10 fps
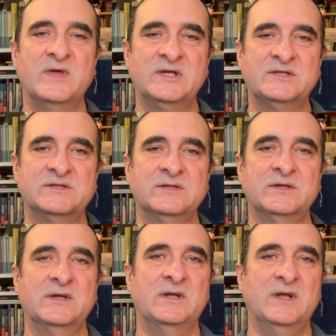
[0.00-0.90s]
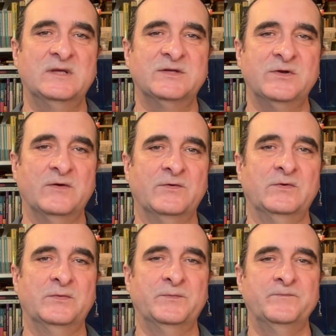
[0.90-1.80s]
this is a
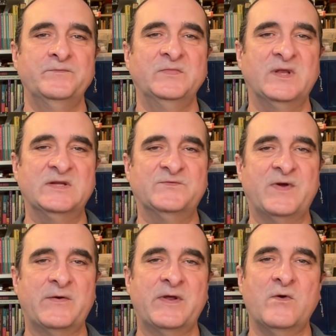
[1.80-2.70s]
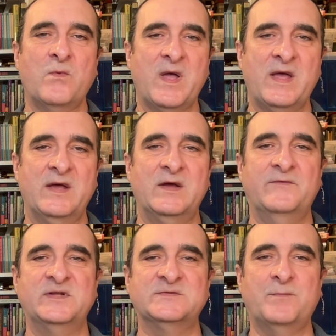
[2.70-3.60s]
novel that is very aware
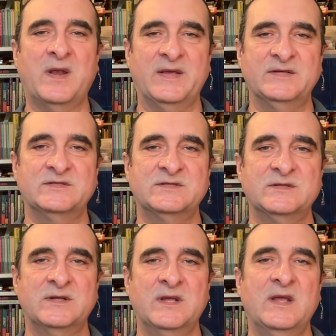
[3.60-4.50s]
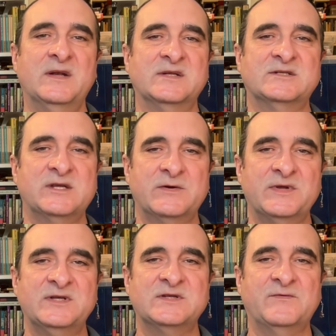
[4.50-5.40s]
of its place in a
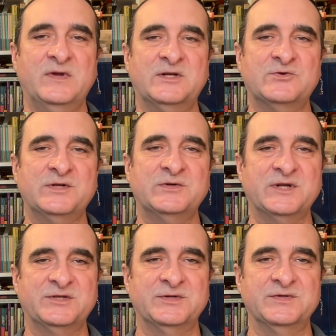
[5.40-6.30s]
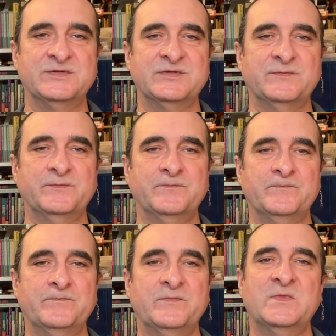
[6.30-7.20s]
series of literary traditions
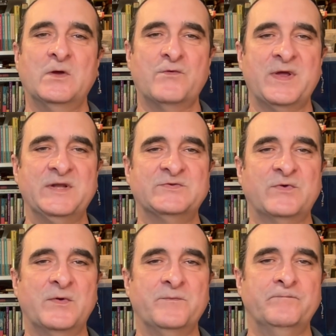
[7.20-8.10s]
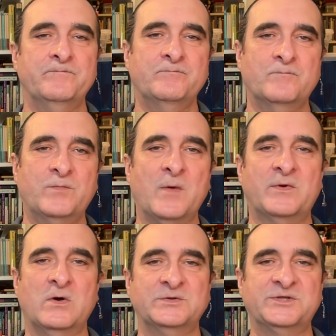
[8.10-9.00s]
that range from
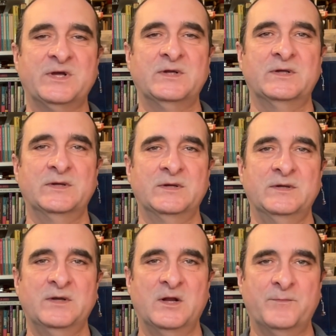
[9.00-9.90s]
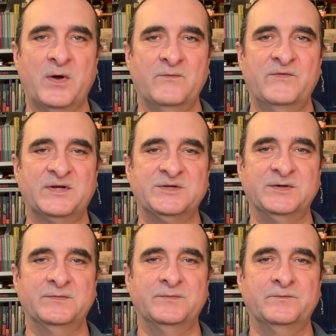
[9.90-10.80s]
pop culture and pulp
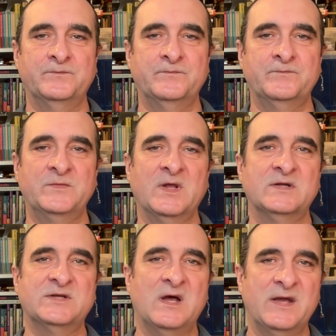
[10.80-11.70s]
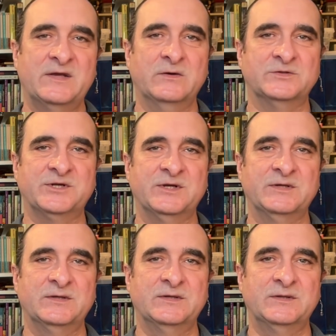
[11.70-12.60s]
fiction to high culture
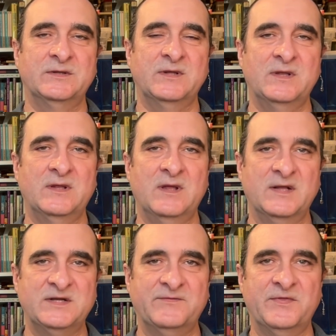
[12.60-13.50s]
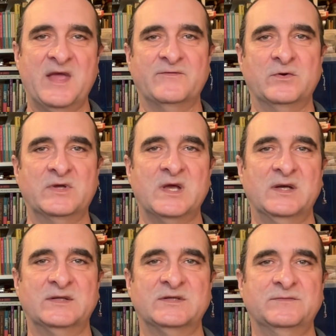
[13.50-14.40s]
and even the
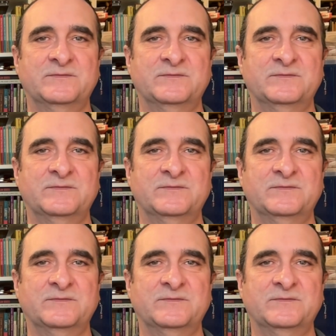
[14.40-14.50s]
avant-garde.